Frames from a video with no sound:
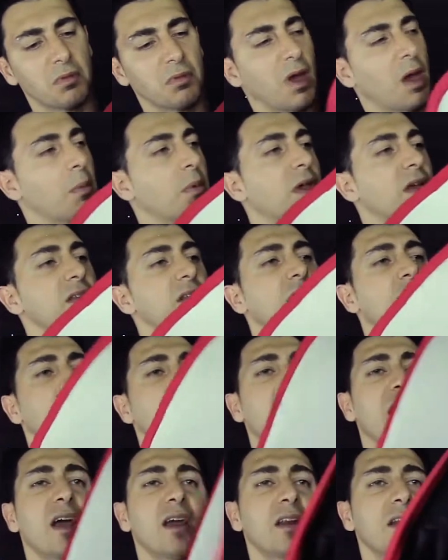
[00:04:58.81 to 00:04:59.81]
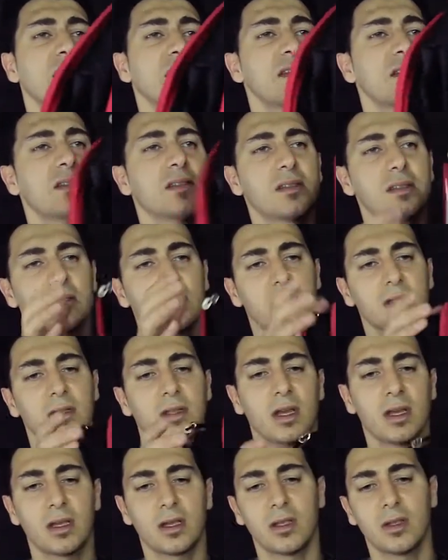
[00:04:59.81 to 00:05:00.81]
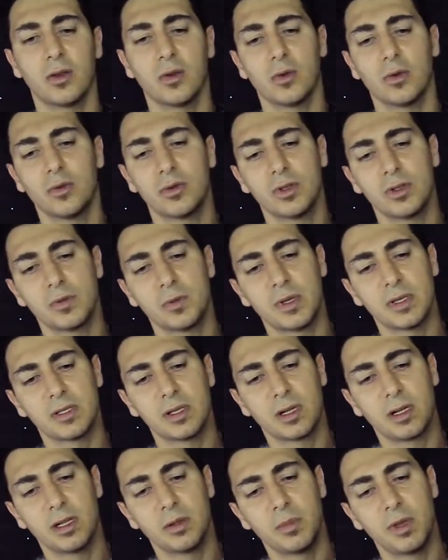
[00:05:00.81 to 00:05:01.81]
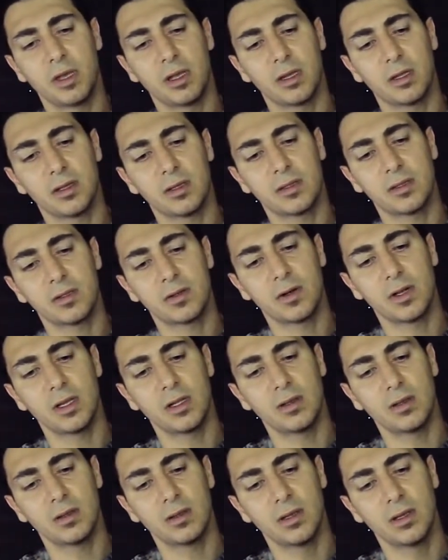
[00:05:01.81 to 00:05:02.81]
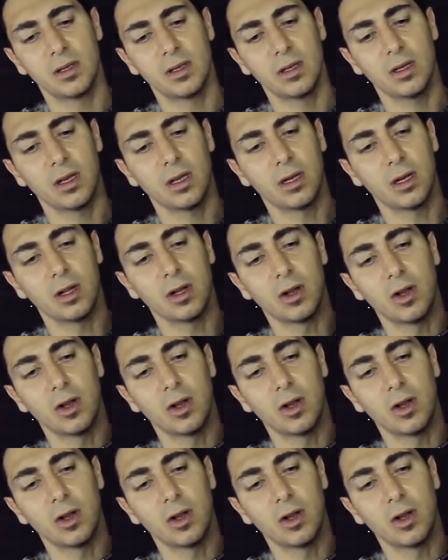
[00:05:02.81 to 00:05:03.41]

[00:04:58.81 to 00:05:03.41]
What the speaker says: I'm guessing, magnets that you just basically make it straight and it